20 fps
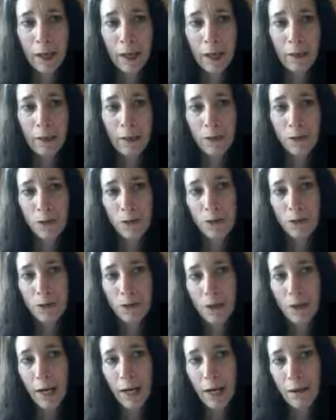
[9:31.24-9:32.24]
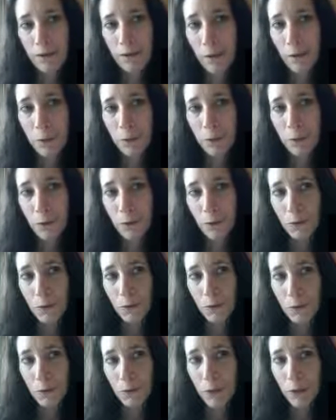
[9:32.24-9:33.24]
And then 2 styles that were
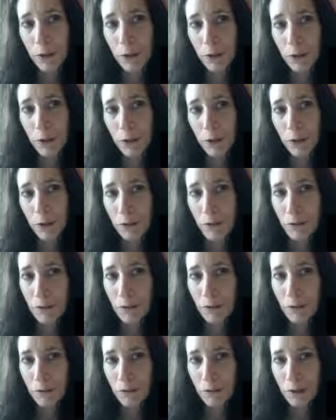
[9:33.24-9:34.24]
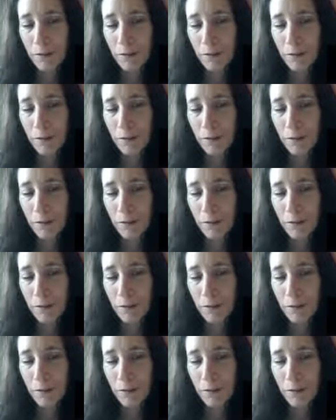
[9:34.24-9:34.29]
sort of closely